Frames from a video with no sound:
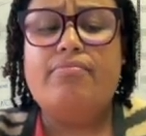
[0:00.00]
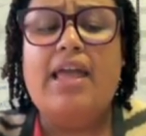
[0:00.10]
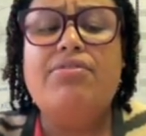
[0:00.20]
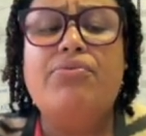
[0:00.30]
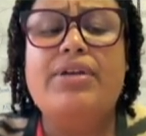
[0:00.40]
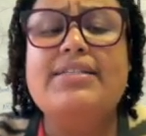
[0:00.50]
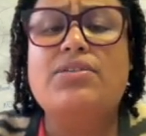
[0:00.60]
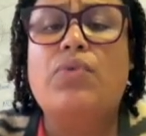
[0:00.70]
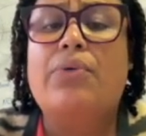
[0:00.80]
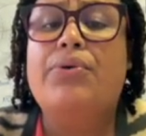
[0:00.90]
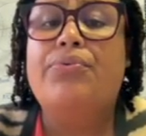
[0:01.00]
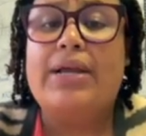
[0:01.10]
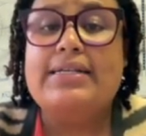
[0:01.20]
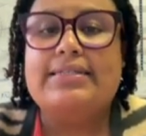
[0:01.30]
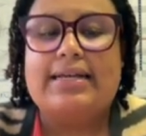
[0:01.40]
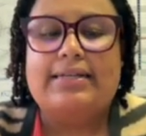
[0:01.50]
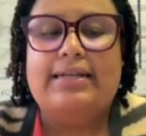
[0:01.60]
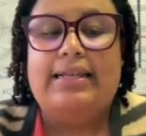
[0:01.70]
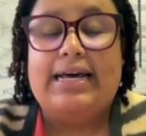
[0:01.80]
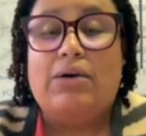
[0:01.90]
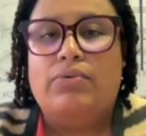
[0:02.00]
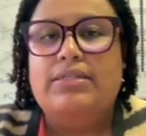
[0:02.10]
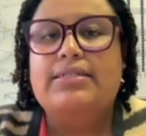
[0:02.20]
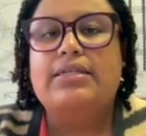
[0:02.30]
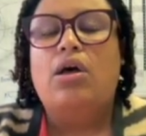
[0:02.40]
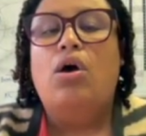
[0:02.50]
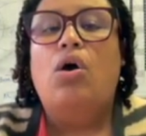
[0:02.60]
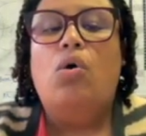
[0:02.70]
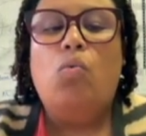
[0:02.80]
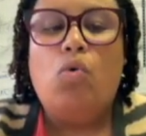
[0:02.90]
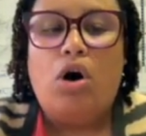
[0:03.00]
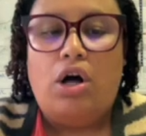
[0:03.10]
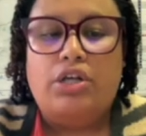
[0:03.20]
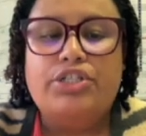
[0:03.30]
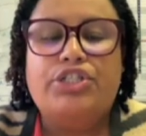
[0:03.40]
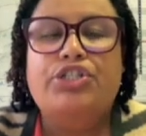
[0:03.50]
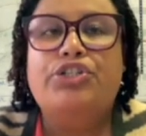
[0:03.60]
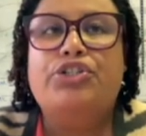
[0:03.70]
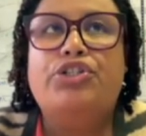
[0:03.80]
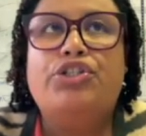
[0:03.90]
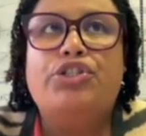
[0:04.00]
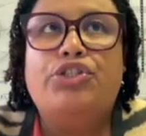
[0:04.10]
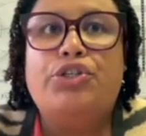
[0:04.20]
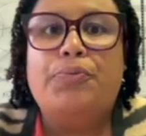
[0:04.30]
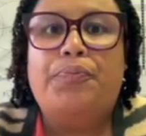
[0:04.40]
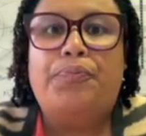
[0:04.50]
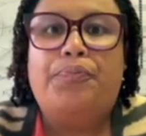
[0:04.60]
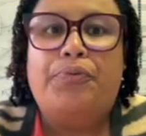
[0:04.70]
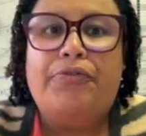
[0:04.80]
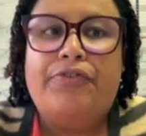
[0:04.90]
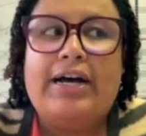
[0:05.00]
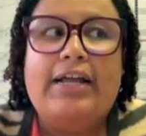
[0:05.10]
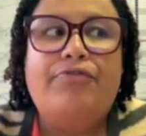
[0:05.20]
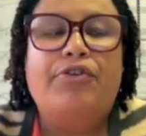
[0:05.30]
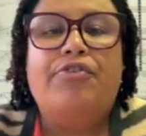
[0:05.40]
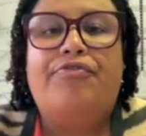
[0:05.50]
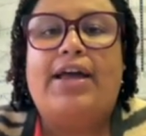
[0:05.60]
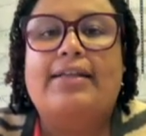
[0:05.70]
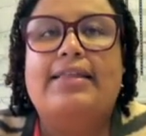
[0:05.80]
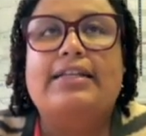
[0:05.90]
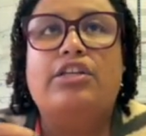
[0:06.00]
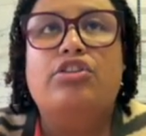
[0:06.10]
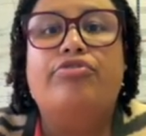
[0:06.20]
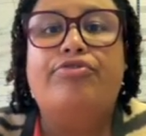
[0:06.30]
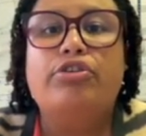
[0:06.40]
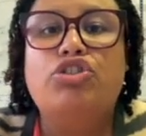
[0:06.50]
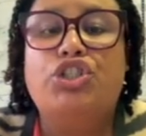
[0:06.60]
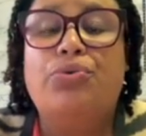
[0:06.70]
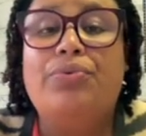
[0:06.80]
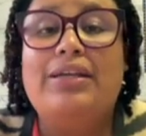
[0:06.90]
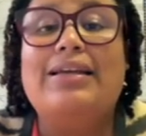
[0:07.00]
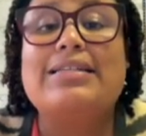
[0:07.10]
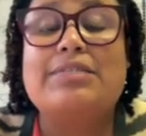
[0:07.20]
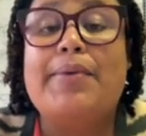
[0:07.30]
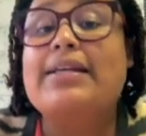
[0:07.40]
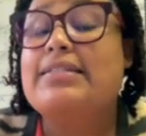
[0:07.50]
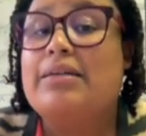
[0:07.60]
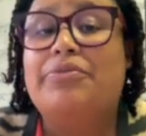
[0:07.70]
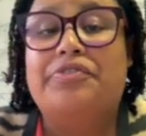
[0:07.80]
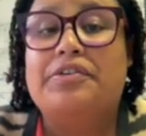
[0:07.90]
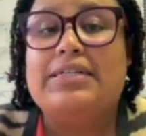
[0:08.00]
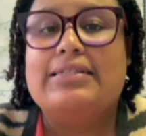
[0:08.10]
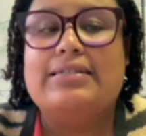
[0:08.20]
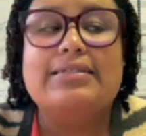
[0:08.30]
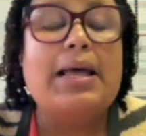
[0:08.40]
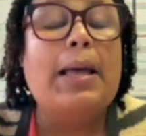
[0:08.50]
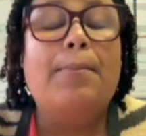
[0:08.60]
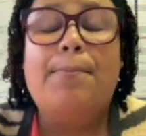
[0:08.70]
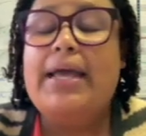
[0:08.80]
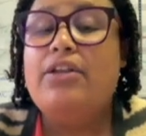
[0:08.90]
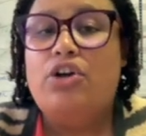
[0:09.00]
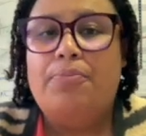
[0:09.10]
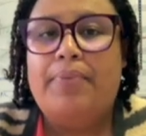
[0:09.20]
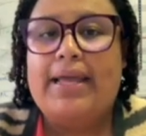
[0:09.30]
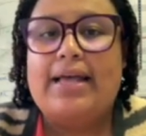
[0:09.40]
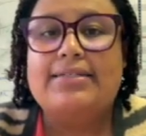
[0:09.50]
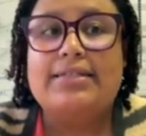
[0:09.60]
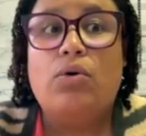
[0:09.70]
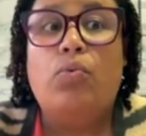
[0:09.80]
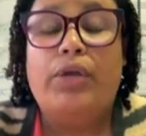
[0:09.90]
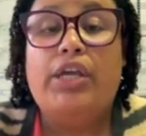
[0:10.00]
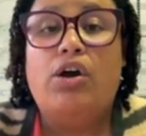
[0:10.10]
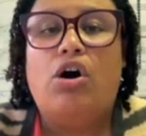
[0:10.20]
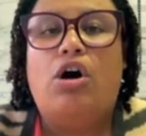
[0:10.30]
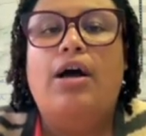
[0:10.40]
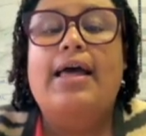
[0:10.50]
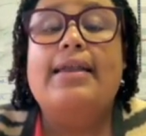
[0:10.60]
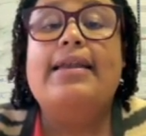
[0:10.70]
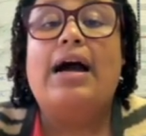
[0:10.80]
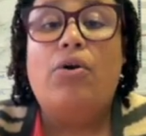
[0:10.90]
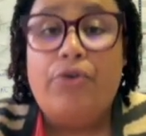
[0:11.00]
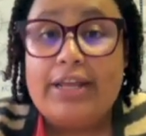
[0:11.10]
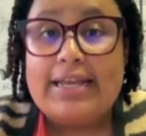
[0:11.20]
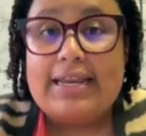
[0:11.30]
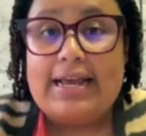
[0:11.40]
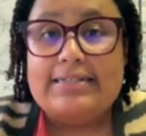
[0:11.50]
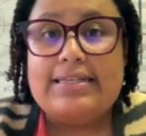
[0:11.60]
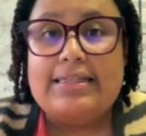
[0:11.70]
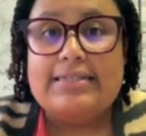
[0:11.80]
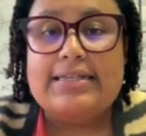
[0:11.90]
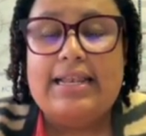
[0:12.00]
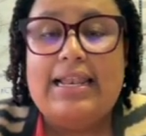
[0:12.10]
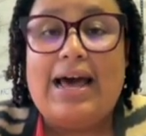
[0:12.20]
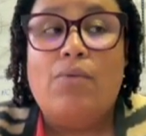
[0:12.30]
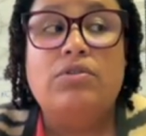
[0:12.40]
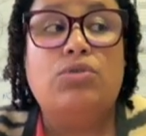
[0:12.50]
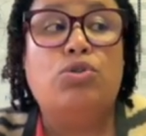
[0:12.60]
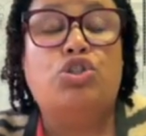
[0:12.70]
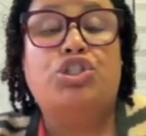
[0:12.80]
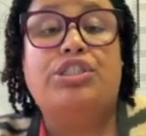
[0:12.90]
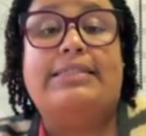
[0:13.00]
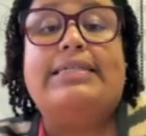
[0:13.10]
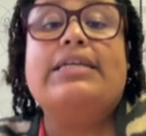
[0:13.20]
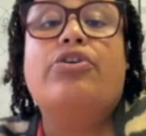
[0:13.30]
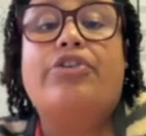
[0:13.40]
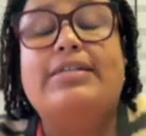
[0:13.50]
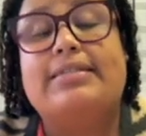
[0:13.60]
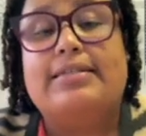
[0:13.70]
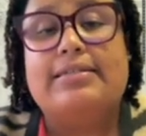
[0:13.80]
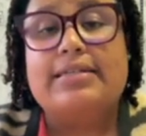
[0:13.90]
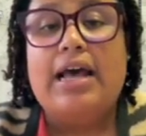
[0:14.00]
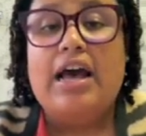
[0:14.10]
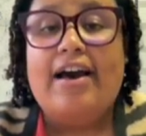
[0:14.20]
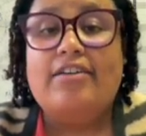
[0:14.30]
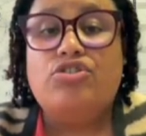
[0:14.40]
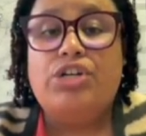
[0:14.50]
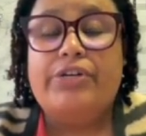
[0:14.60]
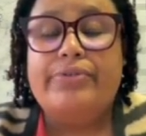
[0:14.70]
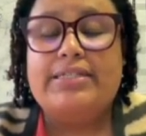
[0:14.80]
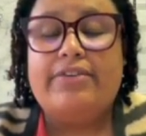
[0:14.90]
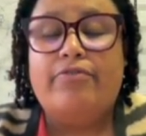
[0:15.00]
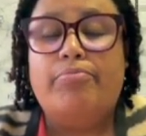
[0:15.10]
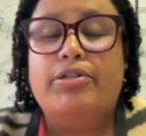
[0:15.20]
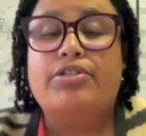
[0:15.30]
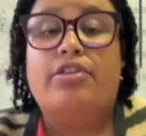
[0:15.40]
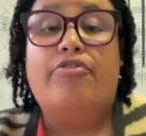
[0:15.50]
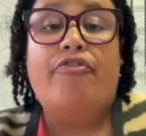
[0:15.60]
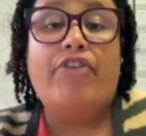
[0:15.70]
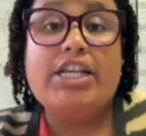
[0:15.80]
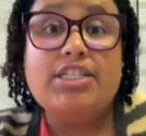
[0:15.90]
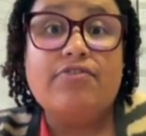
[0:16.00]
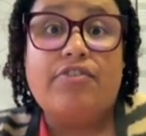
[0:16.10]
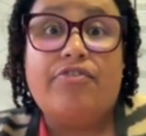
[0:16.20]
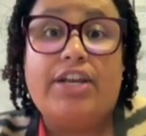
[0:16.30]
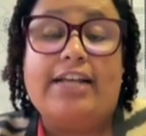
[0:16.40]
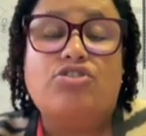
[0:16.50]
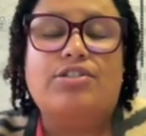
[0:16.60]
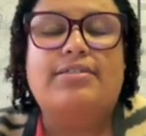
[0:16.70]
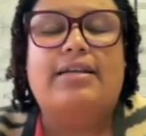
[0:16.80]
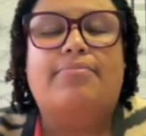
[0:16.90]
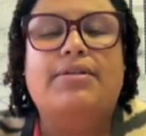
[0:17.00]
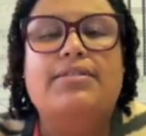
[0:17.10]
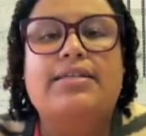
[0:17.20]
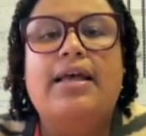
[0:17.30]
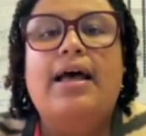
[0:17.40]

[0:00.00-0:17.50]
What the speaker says: And the reason why we raised that allowance was to provide for the fact that in the future we expect some of our debtors may not pay us, so we are now recognizing this allowance, which decreases our trade receivables on the face of the financial statements,